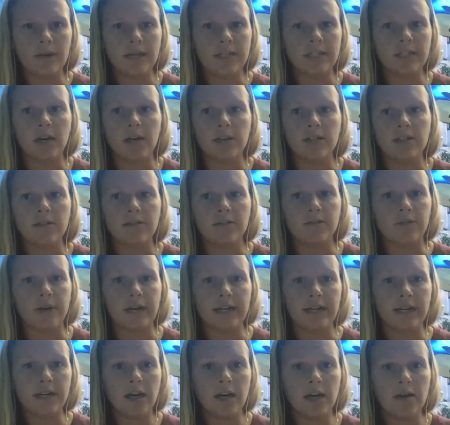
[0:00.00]
and tons of
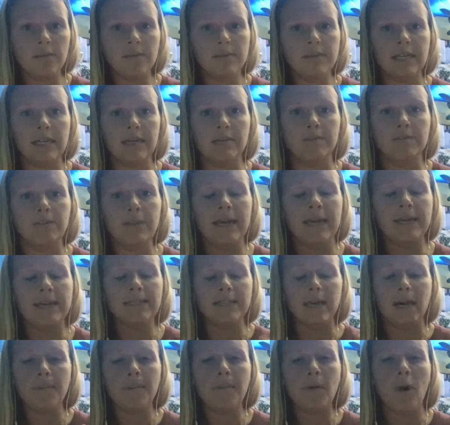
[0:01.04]
rain comes and
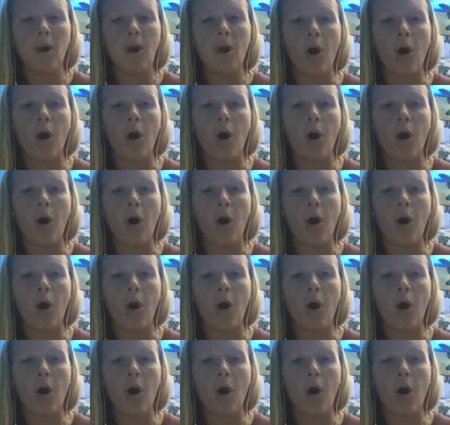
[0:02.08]
picks up